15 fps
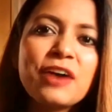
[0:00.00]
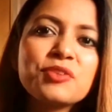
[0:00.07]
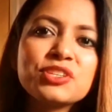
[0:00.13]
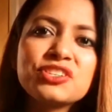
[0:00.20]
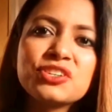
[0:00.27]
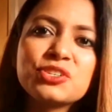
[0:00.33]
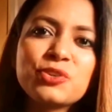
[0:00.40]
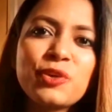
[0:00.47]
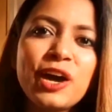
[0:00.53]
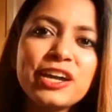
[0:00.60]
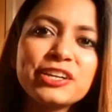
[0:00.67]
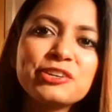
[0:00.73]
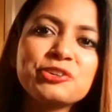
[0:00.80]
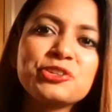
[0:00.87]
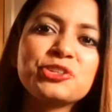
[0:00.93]
I was just
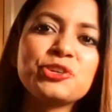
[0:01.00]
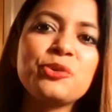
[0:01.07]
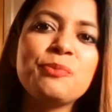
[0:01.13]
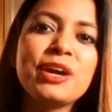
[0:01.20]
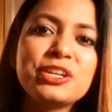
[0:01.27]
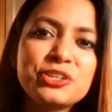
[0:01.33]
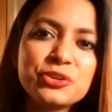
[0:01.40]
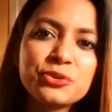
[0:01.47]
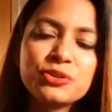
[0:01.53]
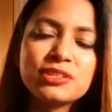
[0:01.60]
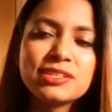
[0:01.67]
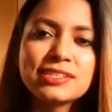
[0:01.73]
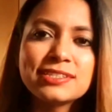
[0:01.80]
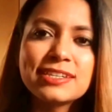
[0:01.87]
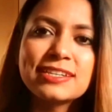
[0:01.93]
trying to show my
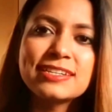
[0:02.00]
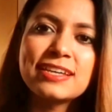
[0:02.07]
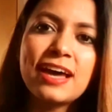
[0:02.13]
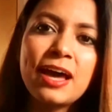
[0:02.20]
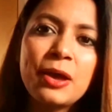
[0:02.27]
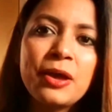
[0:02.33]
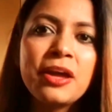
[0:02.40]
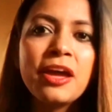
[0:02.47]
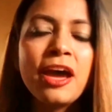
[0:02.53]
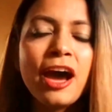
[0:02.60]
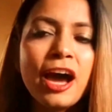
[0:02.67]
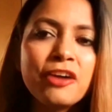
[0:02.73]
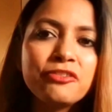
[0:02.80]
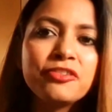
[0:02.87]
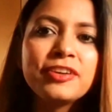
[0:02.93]
shoulders, that
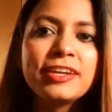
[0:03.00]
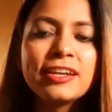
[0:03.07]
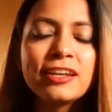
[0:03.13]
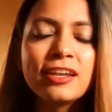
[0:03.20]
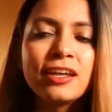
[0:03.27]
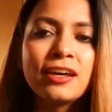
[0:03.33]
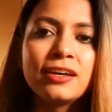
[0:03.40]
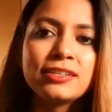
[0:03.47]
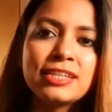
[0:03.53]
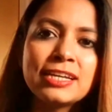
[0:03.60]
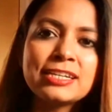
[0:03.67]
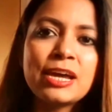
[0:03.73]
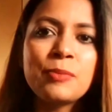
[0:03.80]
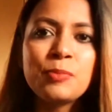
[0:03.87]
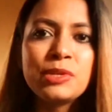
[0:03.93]
I feel
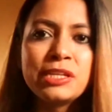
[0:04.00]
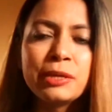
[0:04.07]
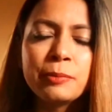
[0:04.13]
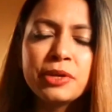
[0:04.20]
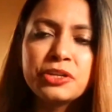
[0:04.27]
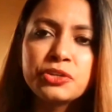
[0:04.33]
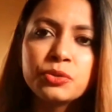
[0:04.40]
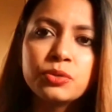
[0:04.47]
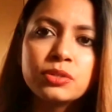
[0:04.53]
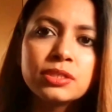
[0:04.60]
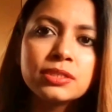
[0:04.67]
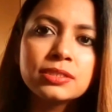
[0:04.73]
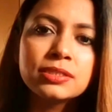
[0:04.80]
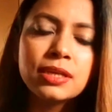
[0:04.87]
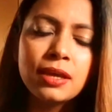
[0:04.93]
that I'm building my
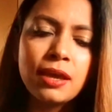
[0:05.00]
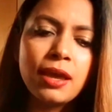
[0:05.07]
shoulders.